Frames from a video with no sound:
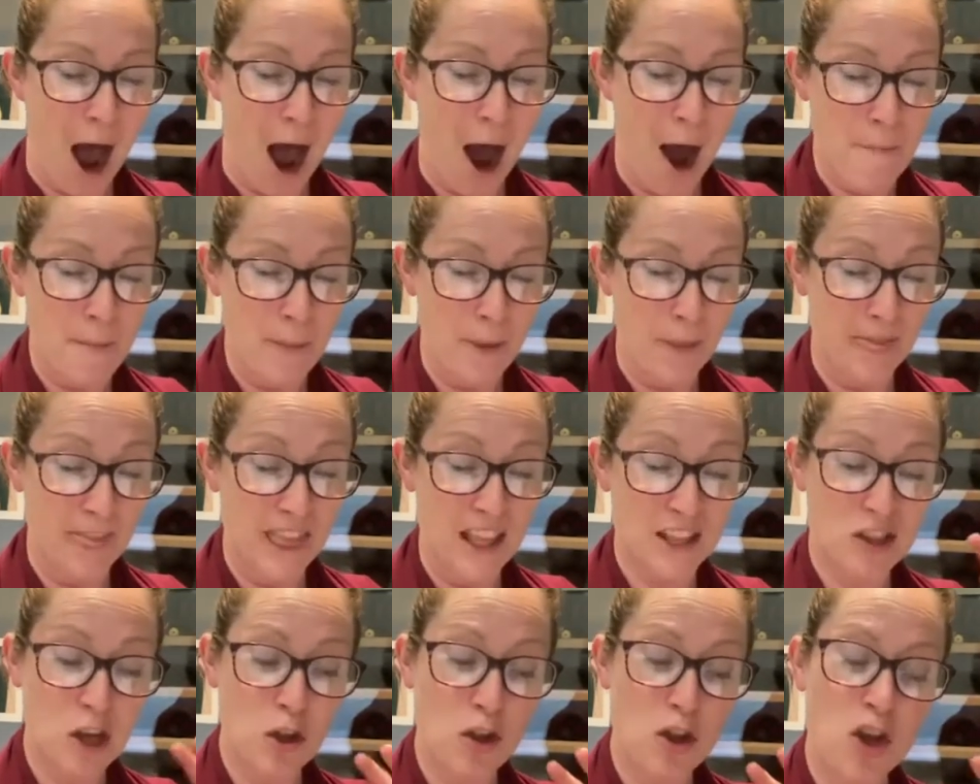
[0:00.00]

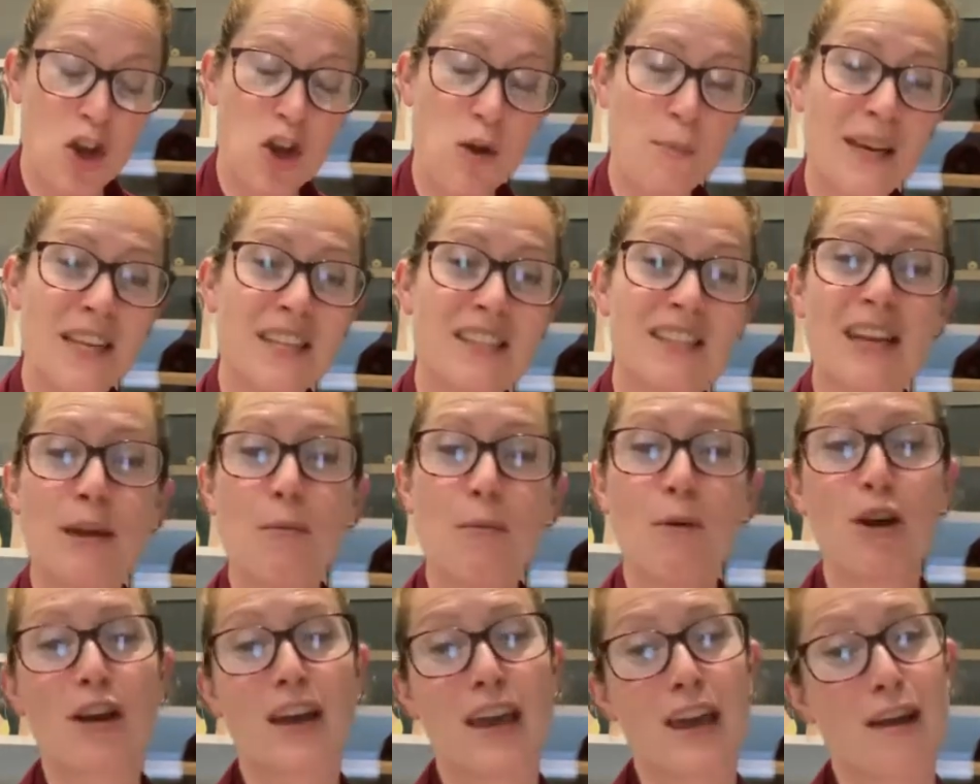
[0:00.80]
So the humidity,
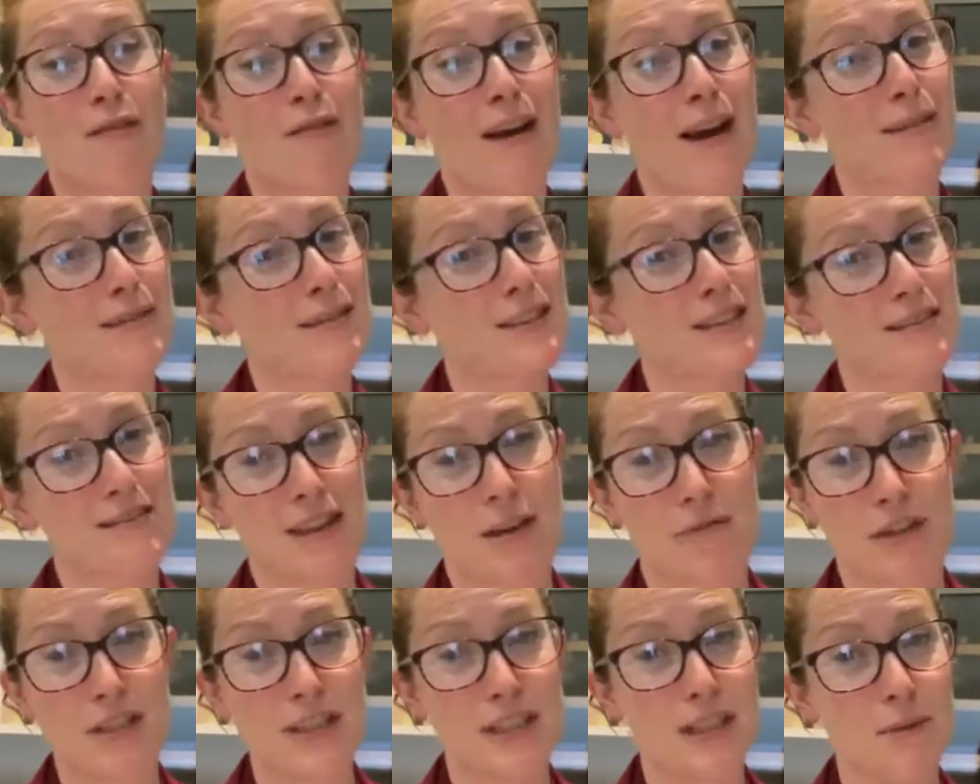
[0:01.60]
we're looking around
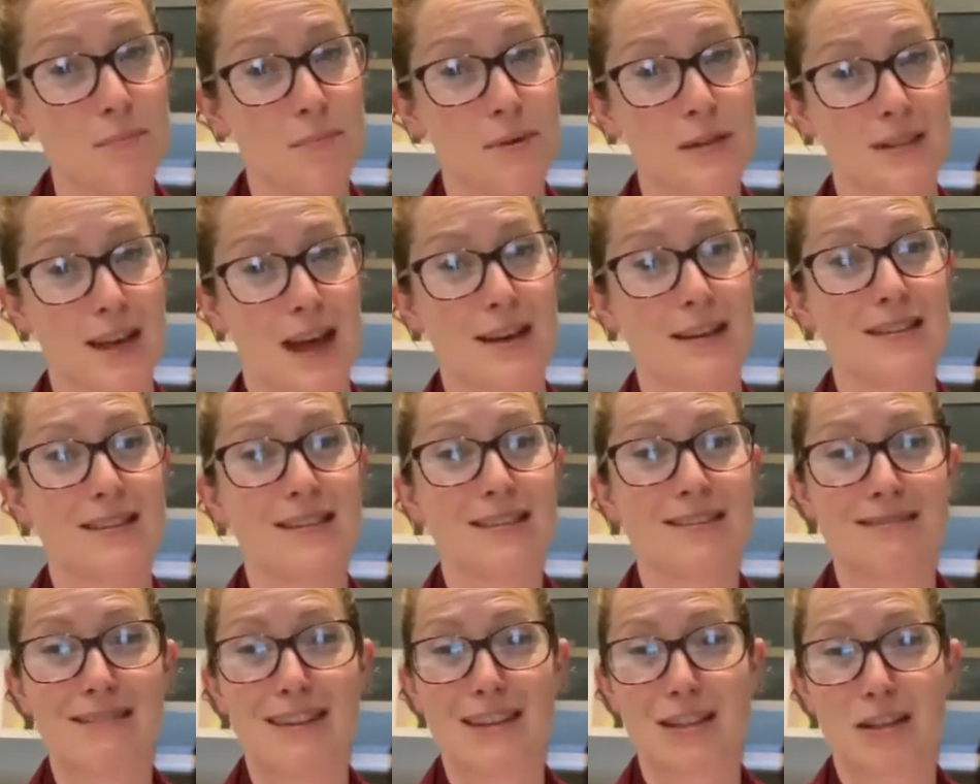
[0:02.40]

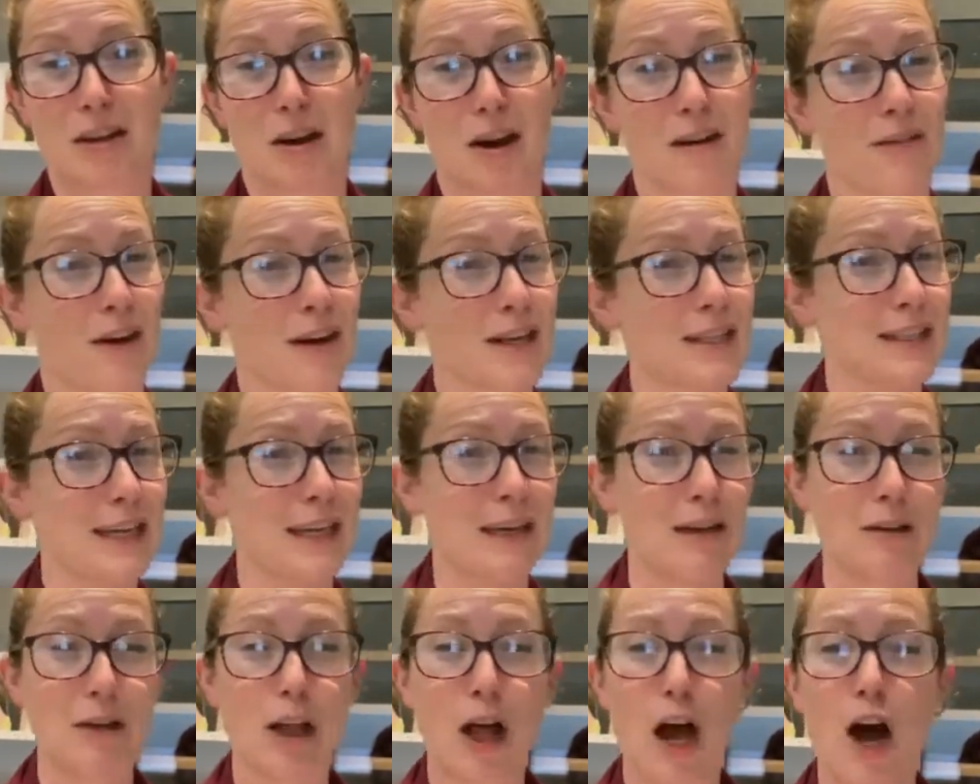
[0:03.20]
70% is kind of
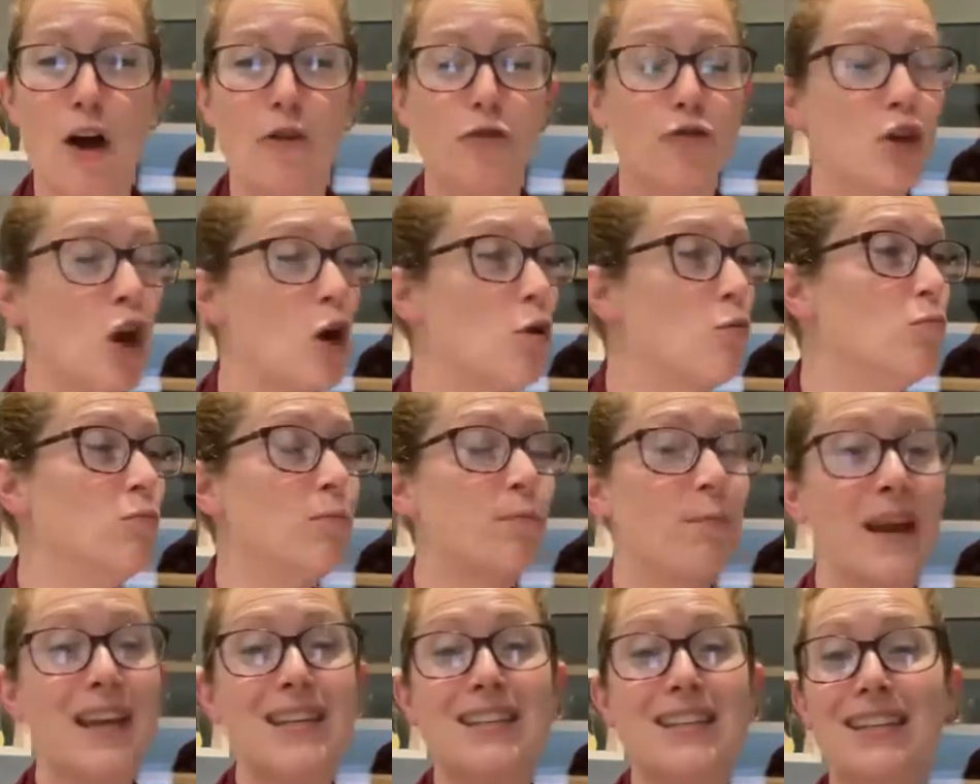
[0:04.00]
ideal.
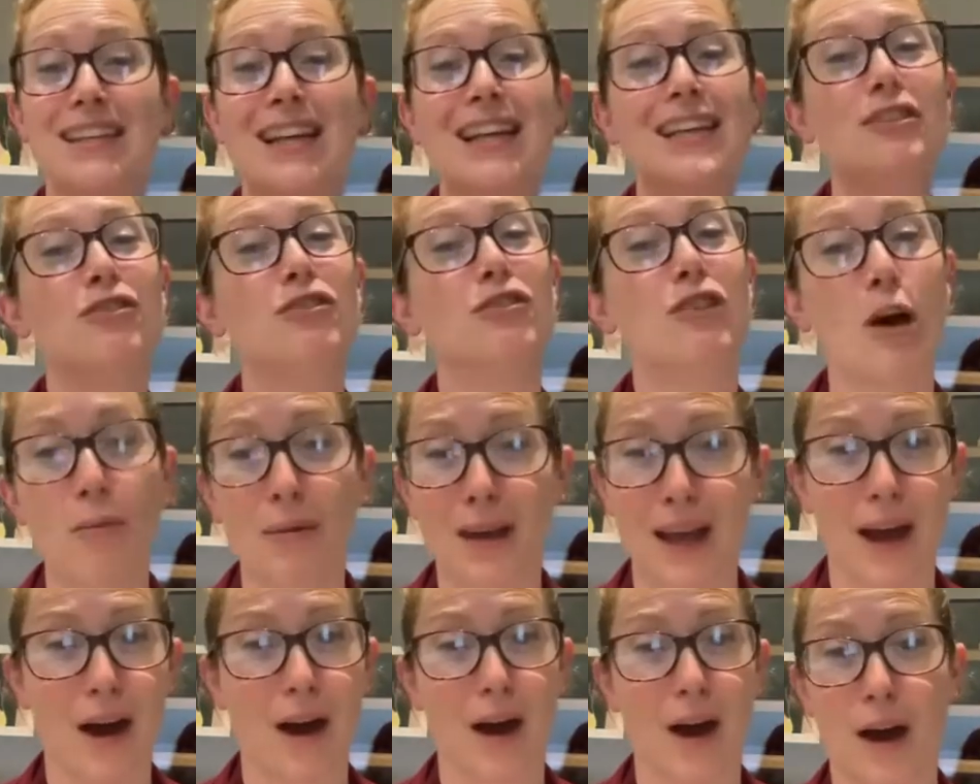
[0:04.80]
Don't
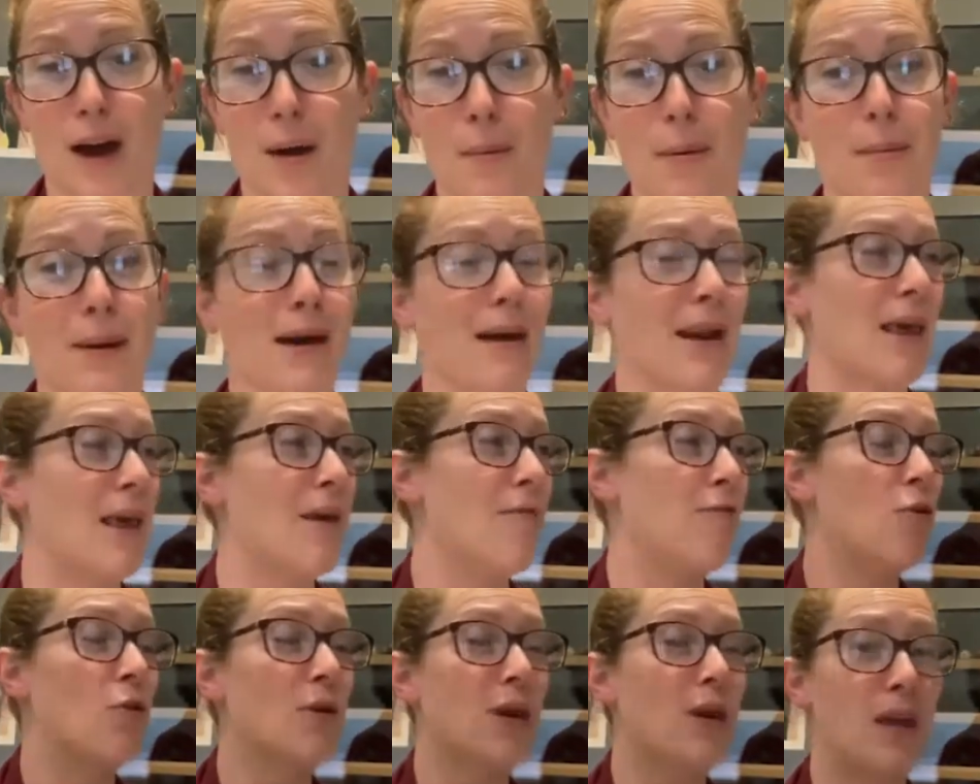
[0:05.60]
get hung up about it.
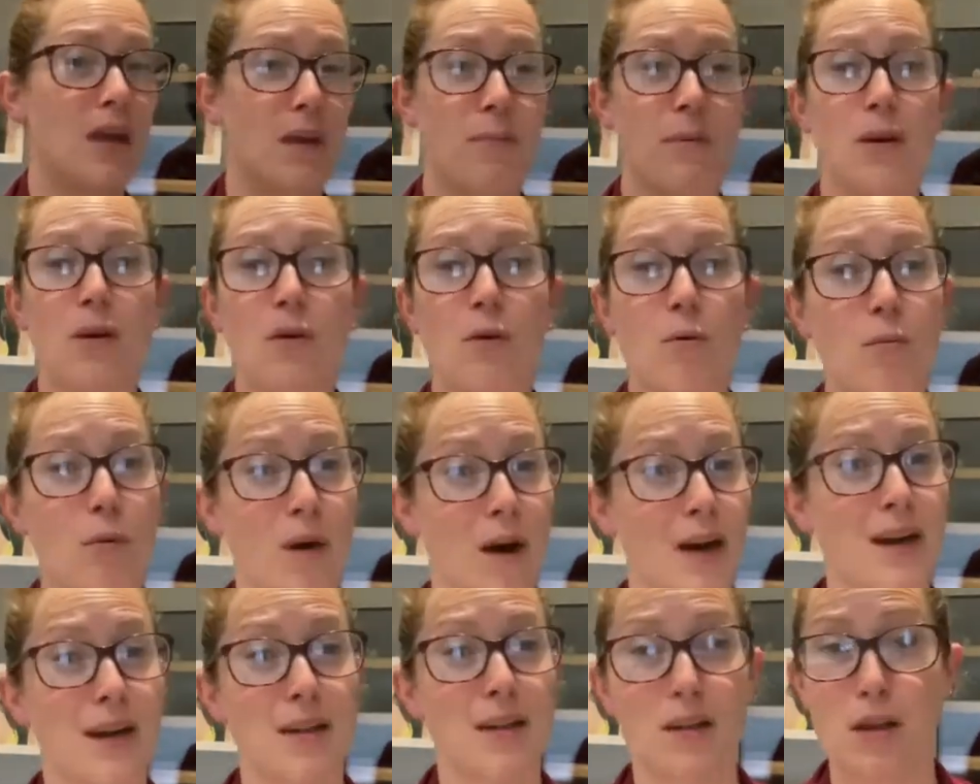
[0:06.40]
If you're keeping your
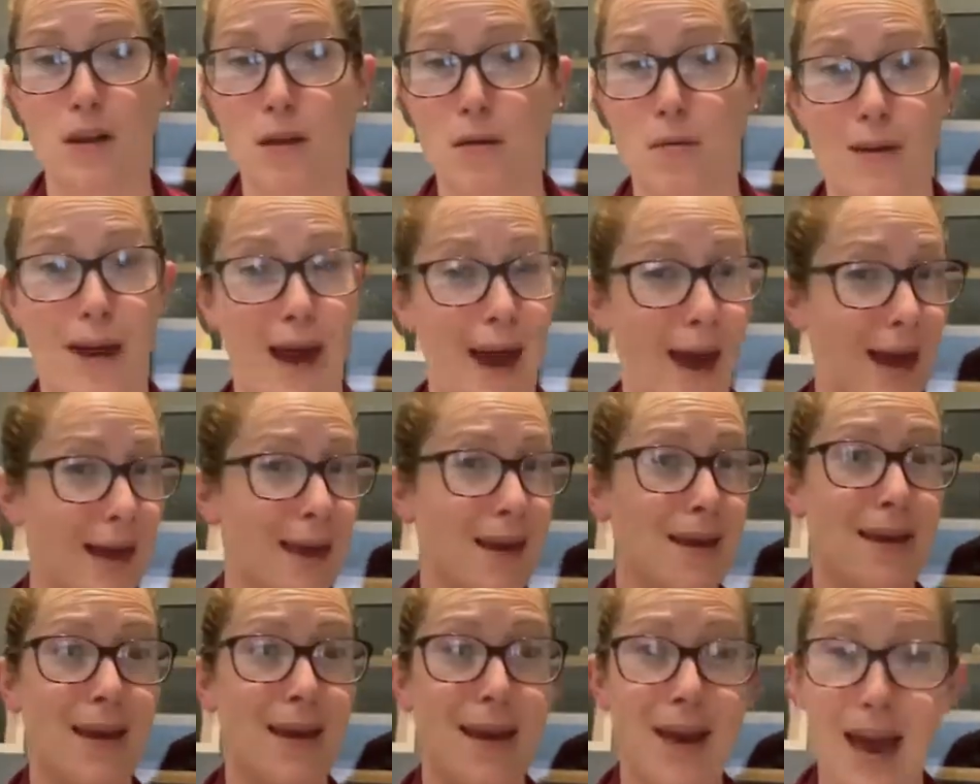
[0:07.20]
wine in the
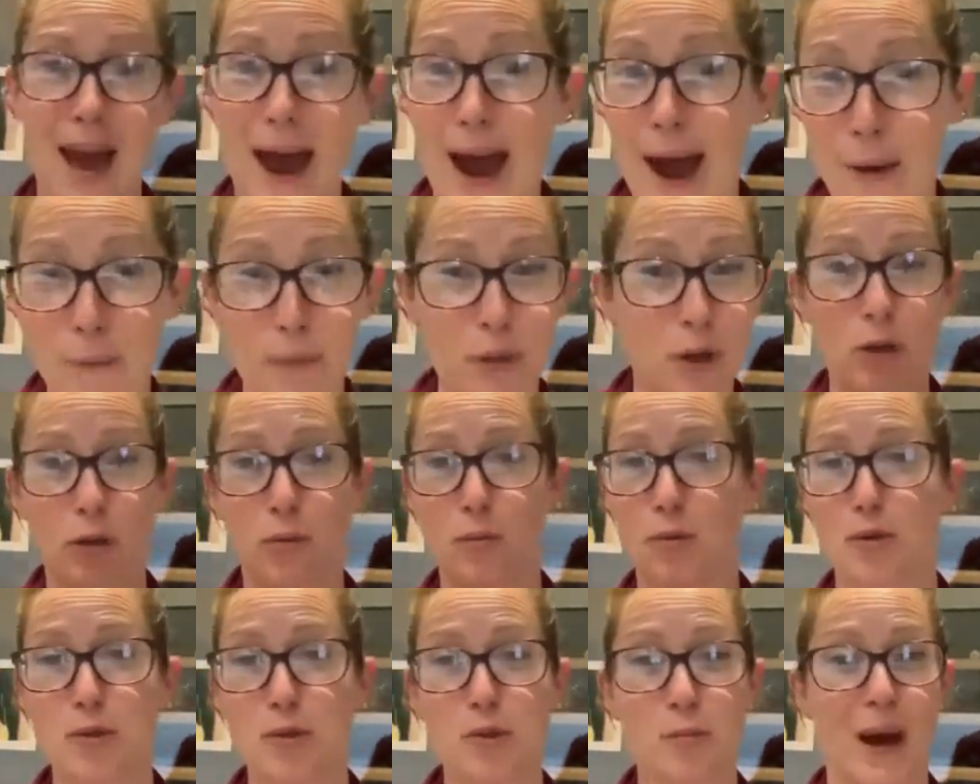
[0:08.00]
UK out in the
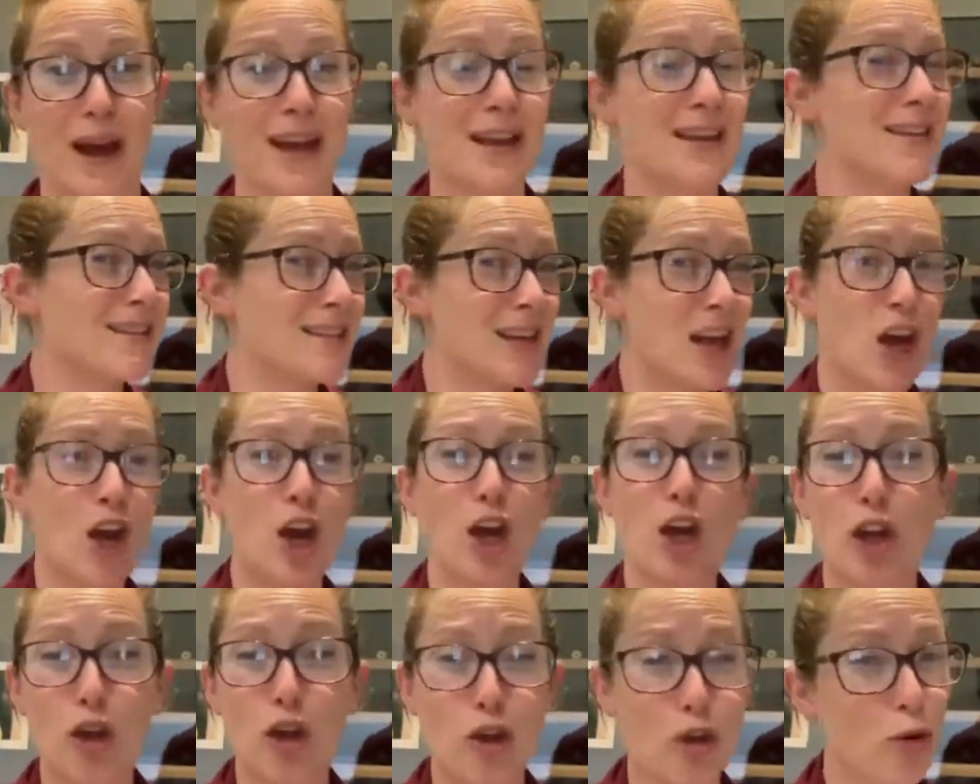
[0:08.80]
normal space,
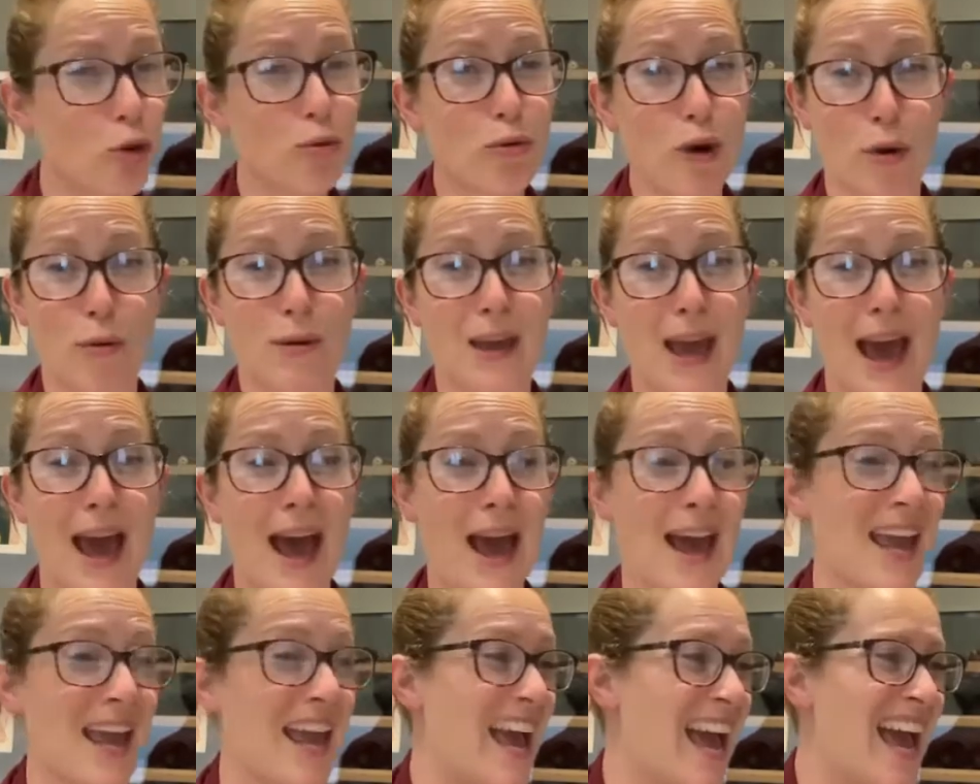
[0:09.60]
you're
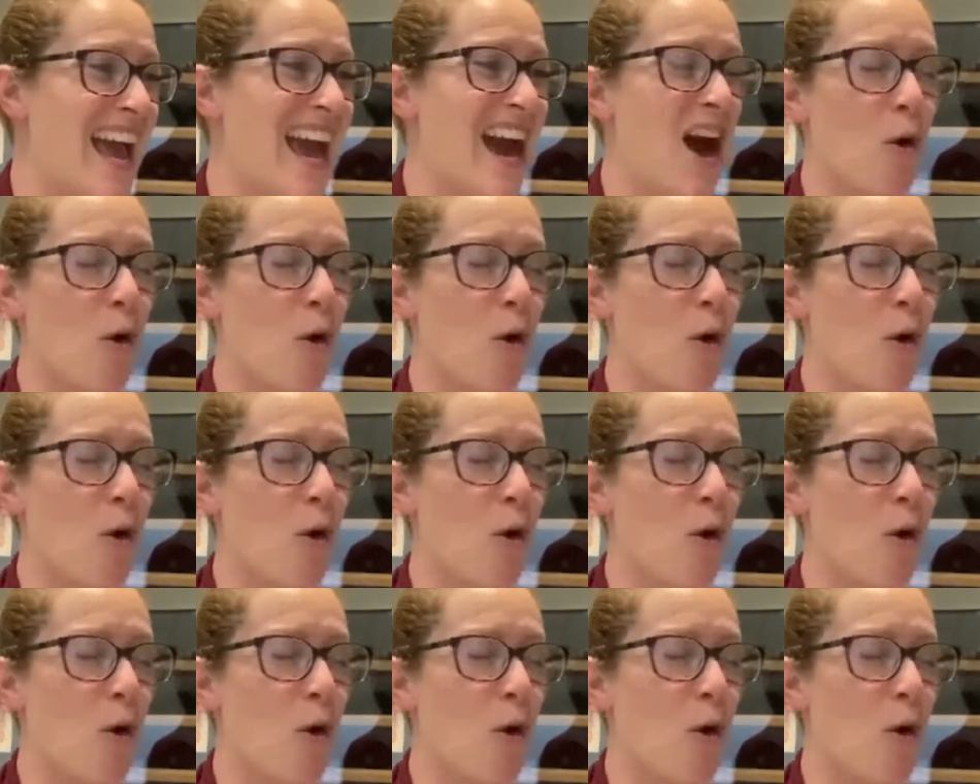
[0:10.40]
okay.